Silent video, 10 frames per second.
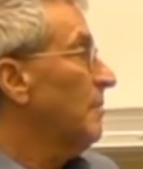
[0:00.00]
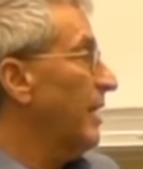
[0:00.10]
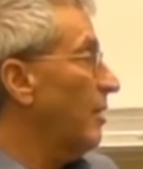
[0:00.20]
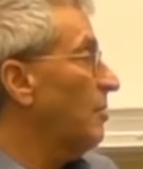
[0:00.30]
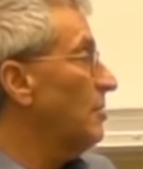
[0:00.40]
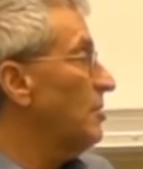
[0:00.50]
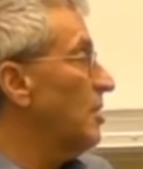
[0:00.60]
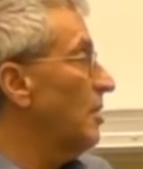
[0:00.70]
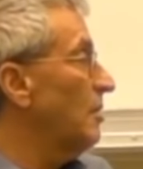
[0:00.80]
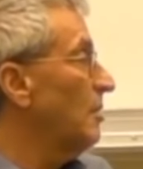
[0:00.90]
make it a good
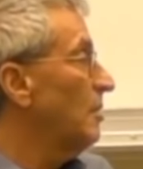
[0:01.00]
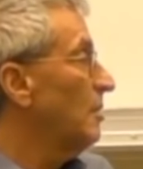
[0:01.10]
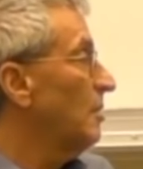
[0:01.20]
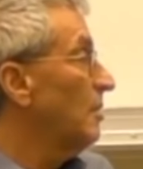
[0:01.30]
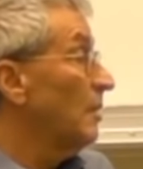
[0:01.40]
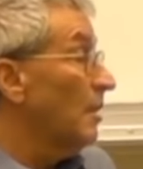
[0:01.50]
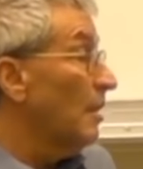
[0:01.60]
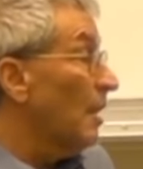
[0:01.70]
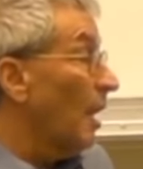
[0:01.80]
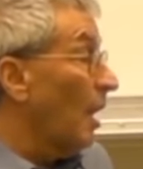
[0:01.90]
scene.
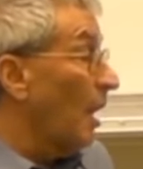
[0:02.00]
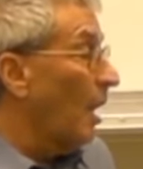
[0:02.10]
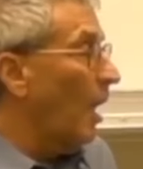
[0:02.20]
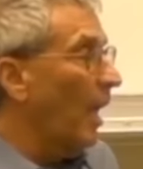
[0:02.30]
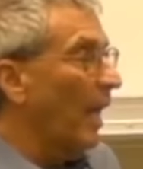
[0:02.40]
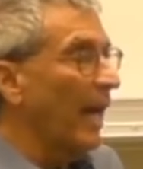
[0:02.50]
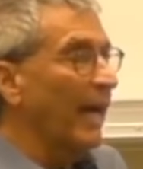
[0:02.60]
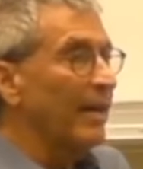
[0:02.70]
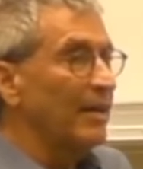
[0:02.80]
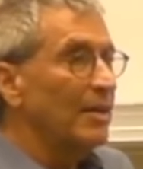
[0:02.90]
oh.
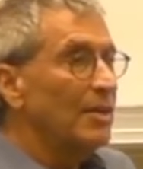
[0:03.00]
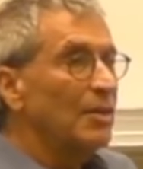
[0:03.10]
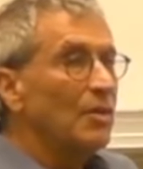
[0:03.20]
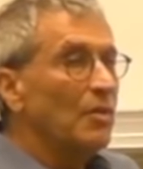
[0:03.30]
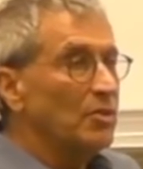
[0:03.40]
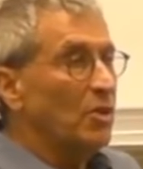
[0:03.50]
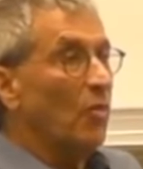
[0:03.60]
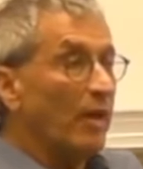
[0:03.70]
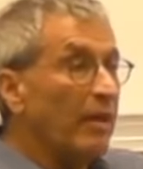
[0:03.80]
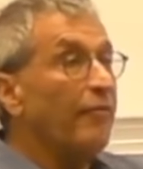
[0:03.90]
And so
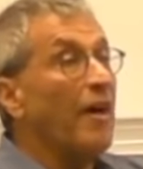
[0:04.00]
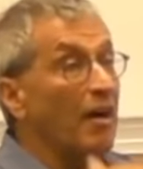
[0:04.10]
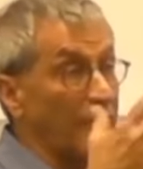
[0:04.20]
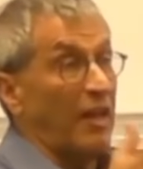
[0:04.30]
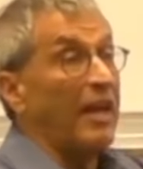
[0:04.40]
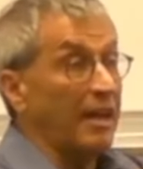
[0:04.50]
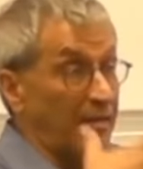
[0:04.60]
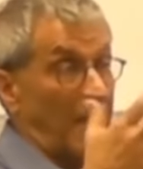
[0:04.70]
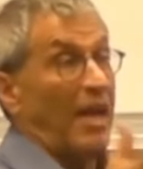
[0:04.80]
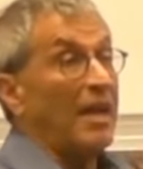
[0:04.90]
we evolved
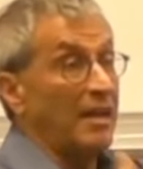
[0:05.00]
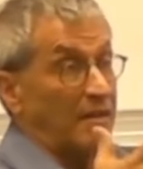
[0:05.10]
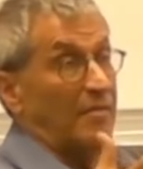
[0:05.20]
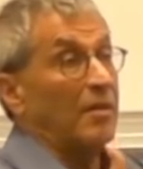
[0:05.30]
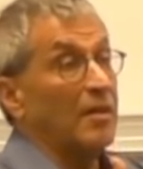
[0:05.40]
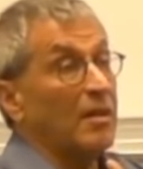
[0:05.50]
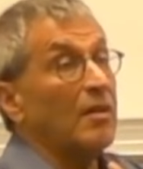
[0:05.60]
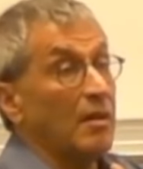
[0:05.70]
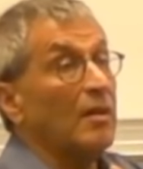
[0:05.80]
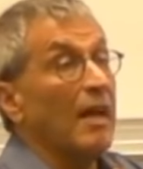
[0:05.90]
a, a
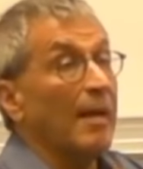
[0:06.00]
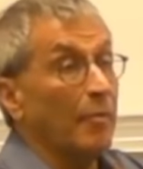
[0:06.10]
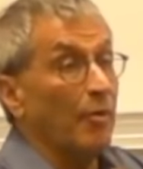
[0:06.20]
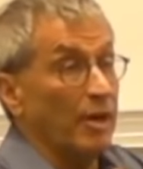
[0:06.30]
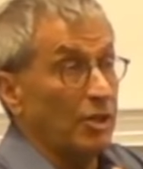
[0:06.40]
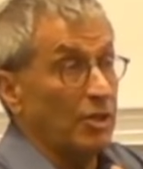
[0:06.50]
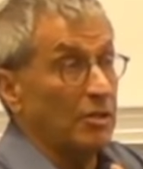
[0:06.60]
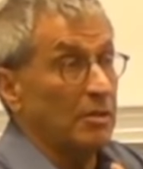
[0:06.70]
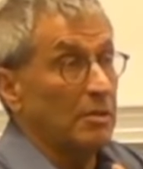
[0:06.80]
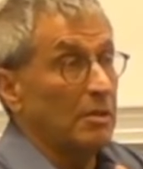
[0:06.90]
collaboration.
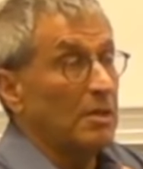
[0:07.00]
Wow.